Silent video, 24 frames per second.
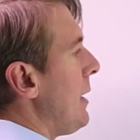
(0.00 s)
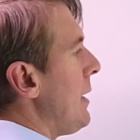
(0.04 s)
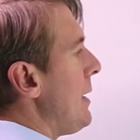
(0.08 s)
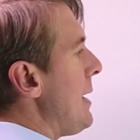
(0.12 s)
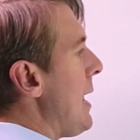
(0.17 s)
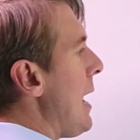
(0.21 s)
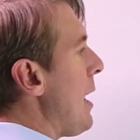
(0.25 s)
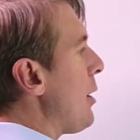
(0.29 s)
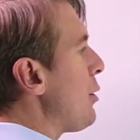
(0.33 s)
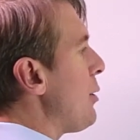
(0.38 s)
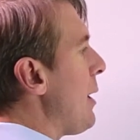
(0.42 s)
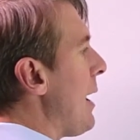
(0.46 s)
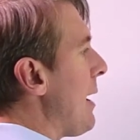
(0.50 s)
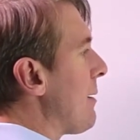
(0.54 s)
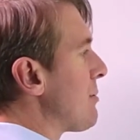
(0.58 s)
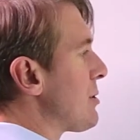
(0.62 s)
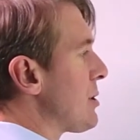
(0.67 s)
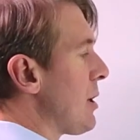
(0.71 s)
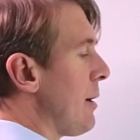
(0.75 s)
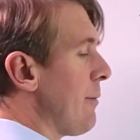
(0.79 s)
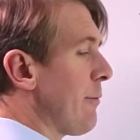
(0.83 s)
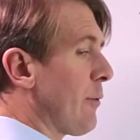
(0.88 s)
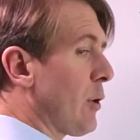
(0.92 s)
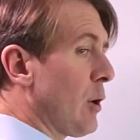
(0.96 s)
Now you have
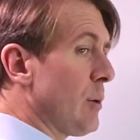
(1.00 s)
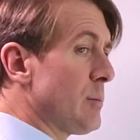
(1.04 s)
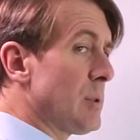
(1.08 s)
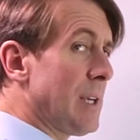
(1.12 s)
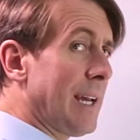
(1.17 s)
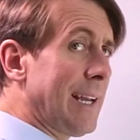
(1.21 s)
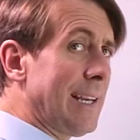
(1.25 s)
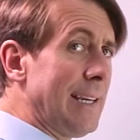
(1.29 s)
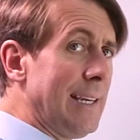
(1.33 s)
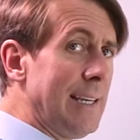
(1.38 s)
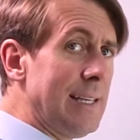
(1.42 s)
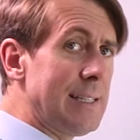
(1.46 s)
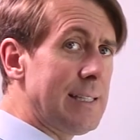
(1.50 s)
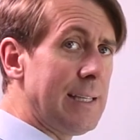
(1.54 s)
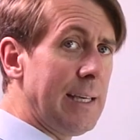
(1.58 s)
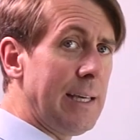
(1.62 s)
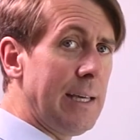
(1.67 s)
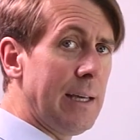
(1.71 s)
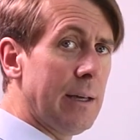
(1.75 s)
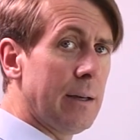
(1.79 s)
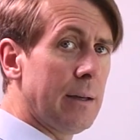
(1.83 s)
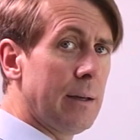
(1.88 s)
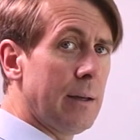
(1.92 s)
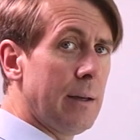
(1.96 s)
some verbs like
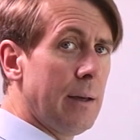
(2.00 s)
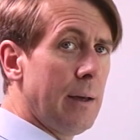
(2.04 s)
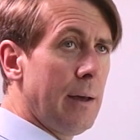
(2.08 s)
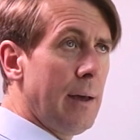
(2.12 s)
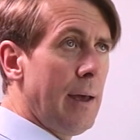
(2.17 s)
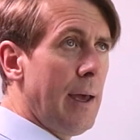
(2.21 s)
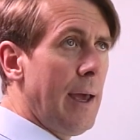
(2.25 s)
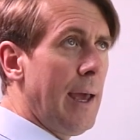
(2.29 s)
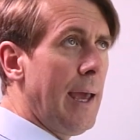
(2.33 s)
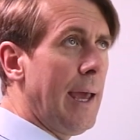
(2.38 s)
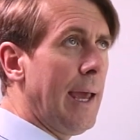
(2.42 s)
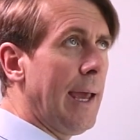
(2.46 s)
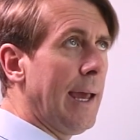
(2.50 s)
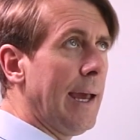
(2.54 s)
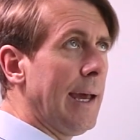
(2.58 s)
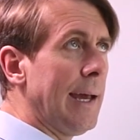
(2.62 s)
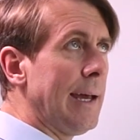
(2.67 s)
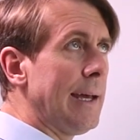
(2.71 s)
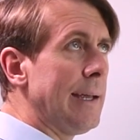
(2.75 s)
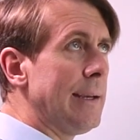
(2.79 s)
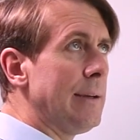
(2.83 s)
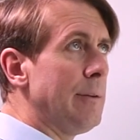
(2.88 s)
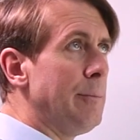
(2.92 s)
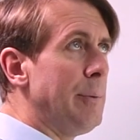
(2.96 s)
nisi
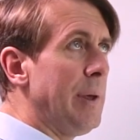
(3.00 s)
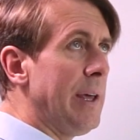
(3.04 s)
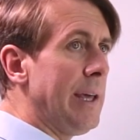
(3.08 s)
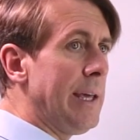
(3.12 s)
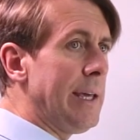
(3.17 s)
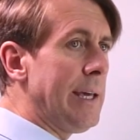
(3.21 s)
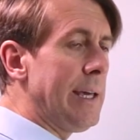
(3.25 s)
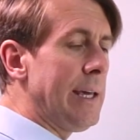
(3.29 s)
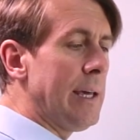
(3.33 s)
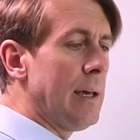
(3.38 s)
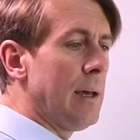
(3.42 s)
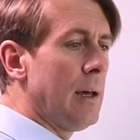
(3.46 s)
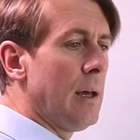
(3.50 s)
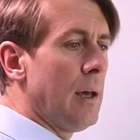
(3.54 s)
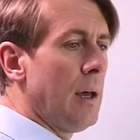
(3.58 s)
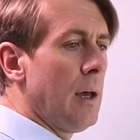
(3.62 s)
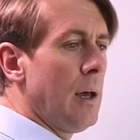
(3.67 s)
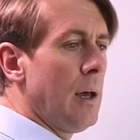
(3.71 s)
and bi'i,